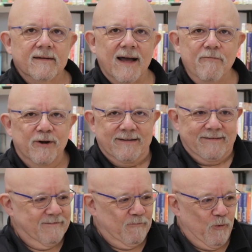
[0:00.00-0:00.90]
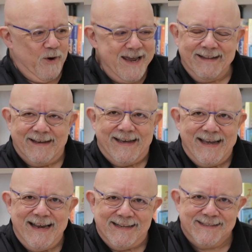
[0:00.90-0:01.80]
I wouldn't really
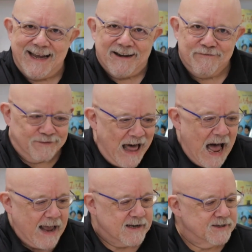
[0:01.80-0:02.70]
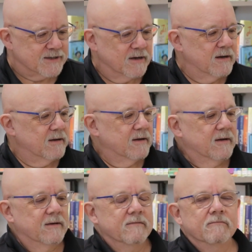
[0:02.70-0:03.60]
eat dead flies.
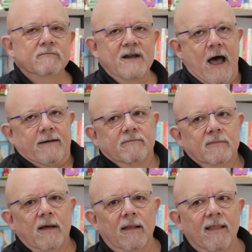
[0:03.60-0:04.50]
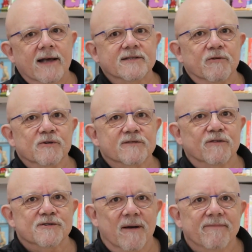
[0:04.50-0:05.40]
Not unless it was
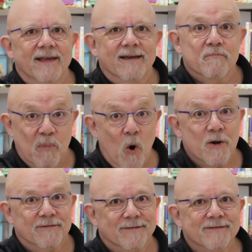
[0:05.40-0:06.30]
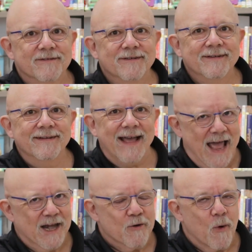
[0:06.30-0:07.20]
for something important,
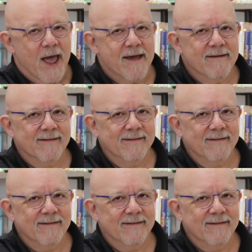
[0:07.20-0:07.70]
anyway.